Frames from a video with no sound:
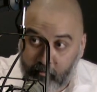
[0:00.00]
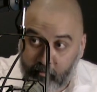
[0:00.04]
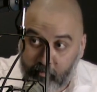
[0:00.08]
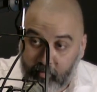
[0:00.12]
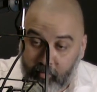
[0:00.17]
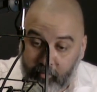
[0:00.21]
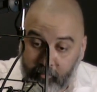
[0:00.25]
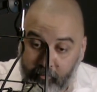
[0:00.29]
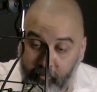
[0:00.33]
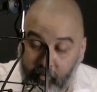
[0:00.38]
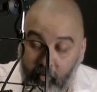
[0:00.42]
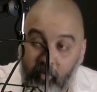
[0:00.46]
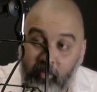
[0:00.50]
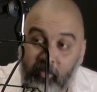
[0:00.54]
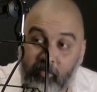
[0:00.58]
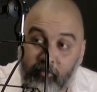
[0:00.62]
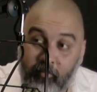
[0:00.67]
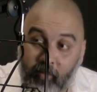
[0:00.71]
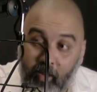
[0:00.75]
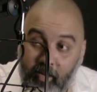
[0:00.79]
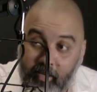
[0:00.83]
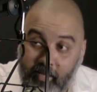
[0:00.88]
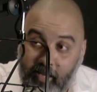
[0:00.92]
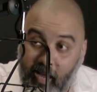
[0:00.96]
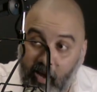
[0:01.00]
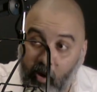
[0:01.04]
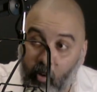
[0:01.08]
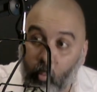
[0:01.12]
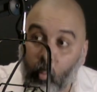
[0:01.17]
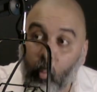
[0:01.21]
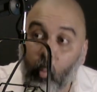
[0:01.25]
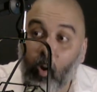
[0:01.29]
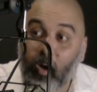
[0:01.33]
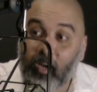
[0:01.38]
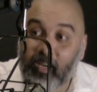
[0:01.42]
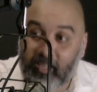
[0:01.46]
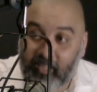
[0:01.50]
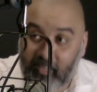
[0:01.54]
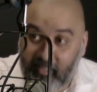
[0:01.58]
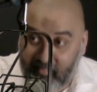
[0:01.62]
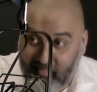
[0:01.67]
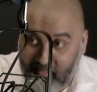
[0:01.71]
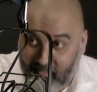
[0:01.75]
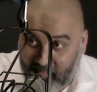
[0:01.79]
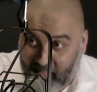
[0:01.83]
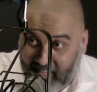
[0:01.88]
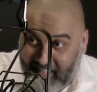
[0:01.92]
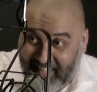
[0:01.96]
First, find out what it is
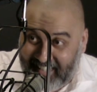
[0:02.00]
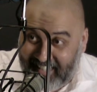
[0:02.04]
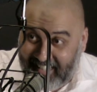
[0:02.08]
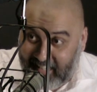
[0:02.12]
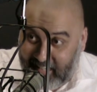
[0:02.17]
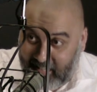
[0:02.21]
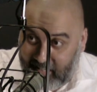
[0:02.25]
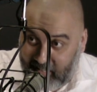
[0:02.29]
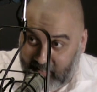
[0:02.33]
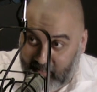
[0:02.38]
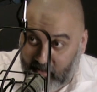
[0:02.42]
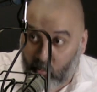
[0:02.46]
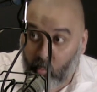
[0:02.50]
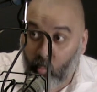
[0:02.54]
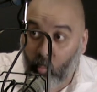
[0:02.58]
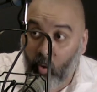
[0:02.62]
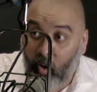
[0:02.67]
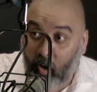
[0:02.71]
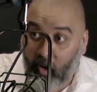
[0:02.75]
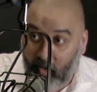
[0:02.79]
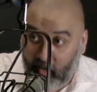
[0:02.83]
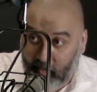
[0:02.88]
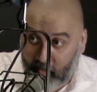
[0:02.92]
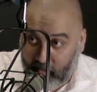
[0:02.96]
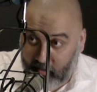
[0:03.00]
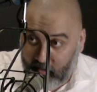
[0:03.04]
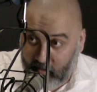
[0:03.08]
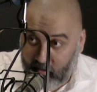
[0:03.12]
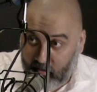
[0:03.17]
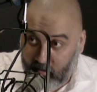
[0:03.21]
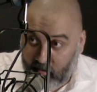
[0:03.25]
that they need and why.